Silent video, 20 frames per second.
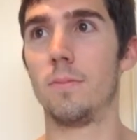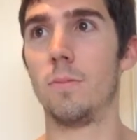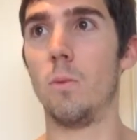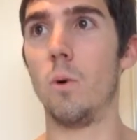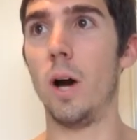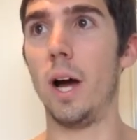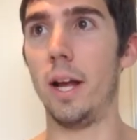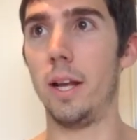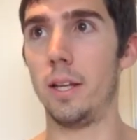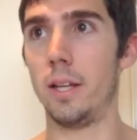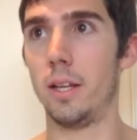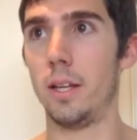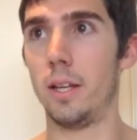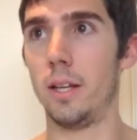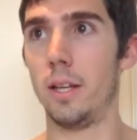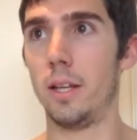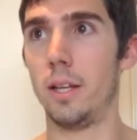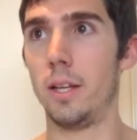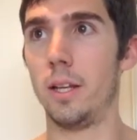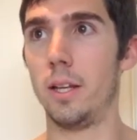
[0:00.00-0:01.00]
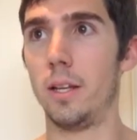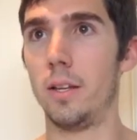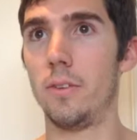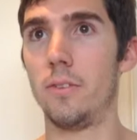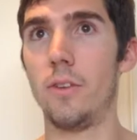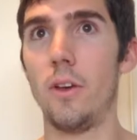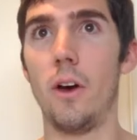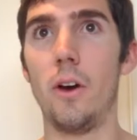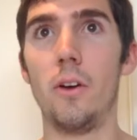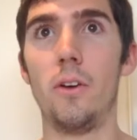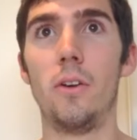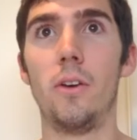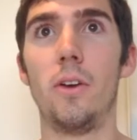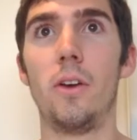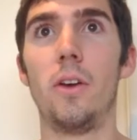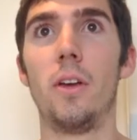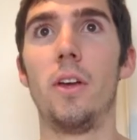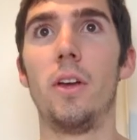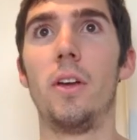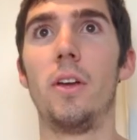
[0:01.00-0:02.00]
Wait. So
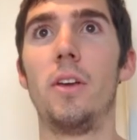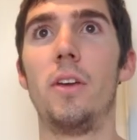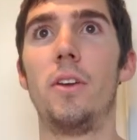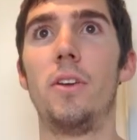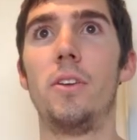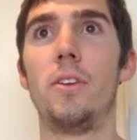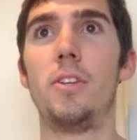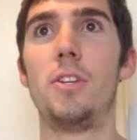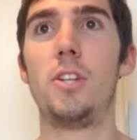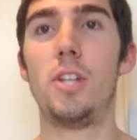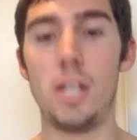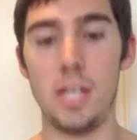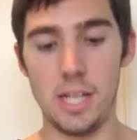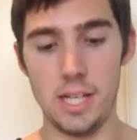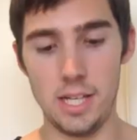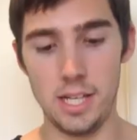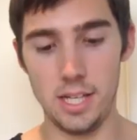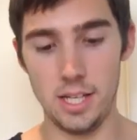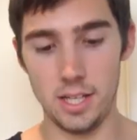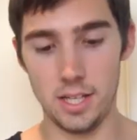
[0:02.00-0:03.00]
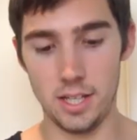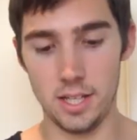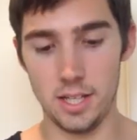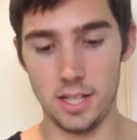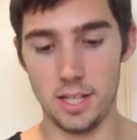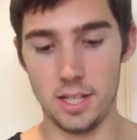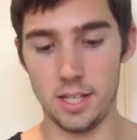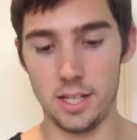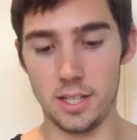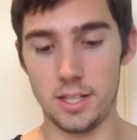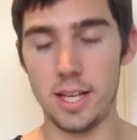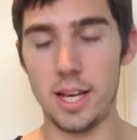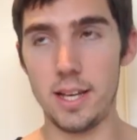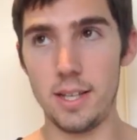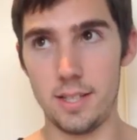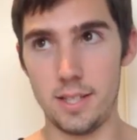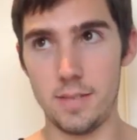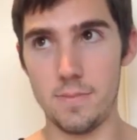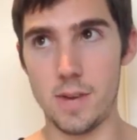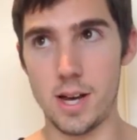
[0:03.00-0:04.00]
she
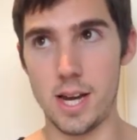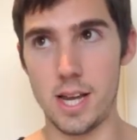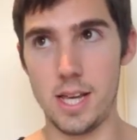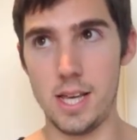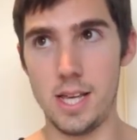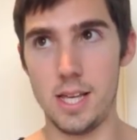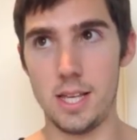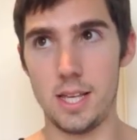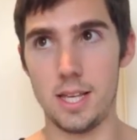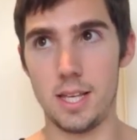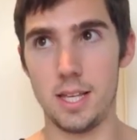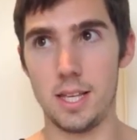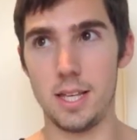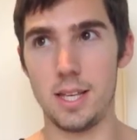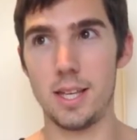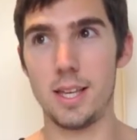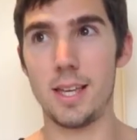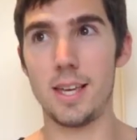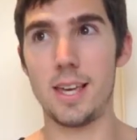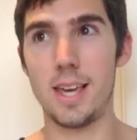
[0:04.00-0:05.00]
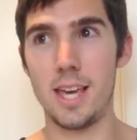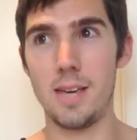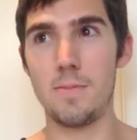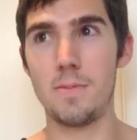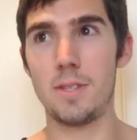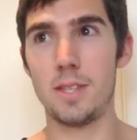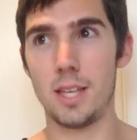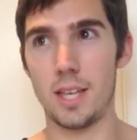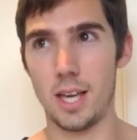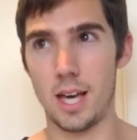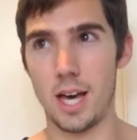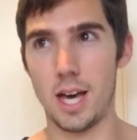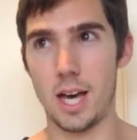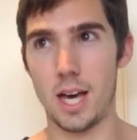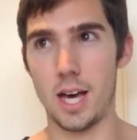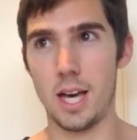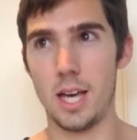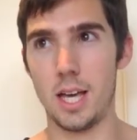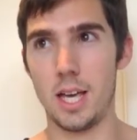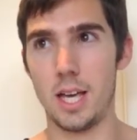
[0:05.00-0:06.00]
takes the money, keeps the
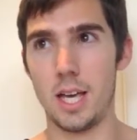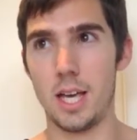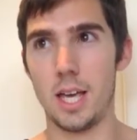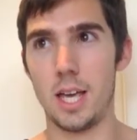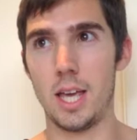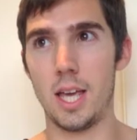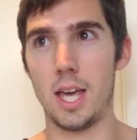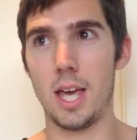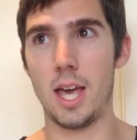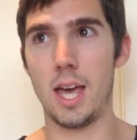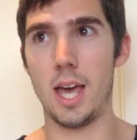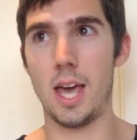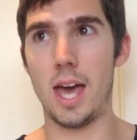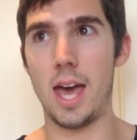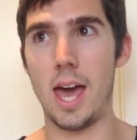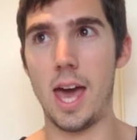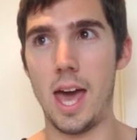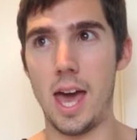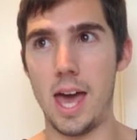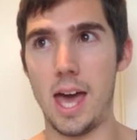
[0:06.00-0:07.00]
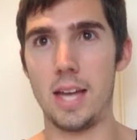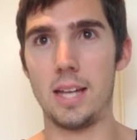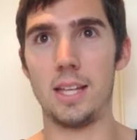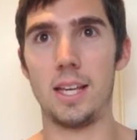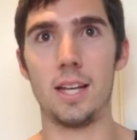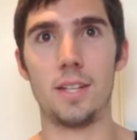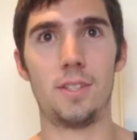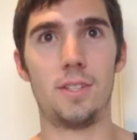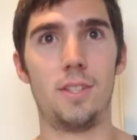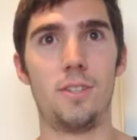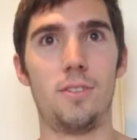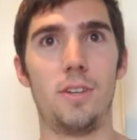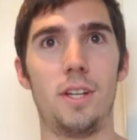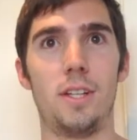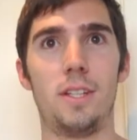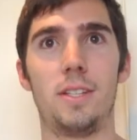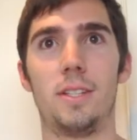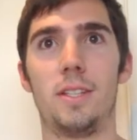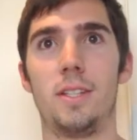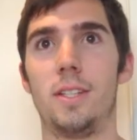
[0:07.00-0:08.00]
car, and gets the
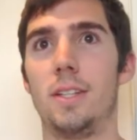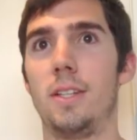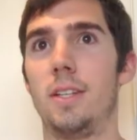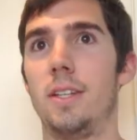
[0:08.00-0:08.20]
drinks.